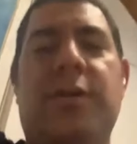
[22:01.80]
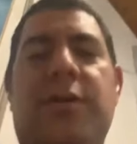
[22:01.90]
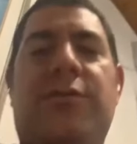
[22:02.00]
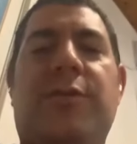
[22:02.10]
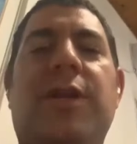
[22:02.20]

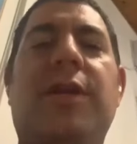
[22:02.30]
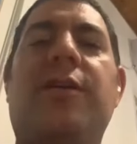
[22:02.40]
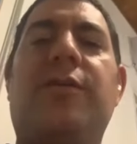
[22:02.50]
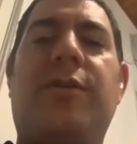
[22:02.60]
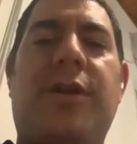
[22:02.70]
is really
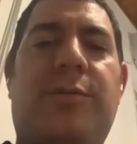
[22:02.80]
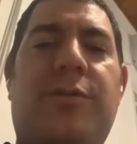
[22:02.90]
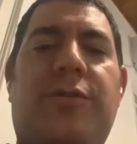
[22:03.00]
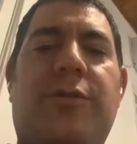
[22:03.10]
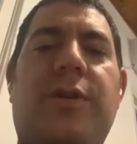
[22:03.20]
a great
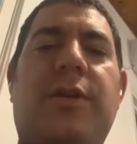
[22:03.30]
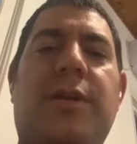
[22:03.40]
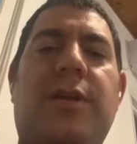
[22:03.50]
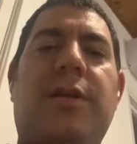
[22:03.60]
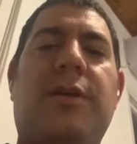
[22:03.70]

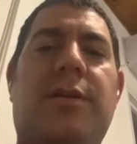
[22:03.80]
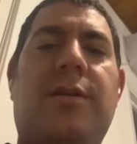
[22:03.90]
opportunity.